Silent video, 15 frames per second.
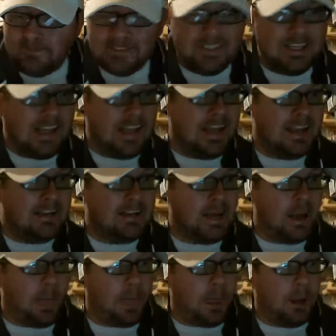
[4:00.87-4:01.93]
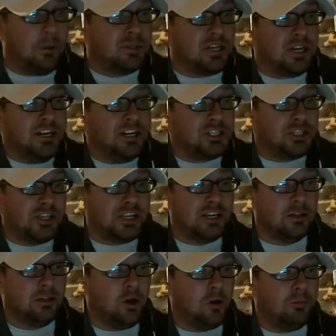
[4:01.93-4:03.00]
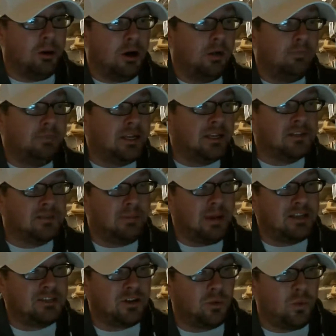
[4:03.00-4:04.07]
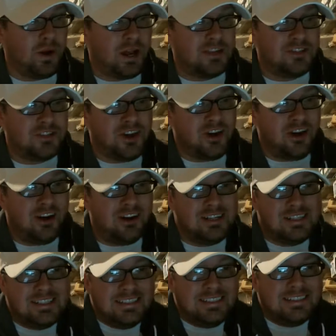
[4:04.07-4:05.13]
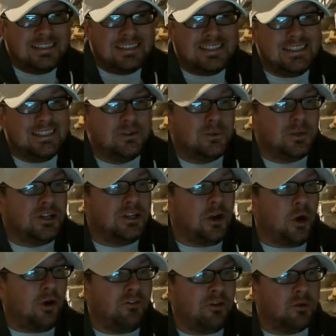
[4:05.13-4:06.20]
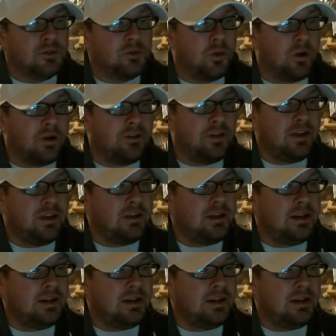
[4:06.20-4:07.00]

and I was initially going to lowball because based on what I saw, I didn't really know if it was worth it.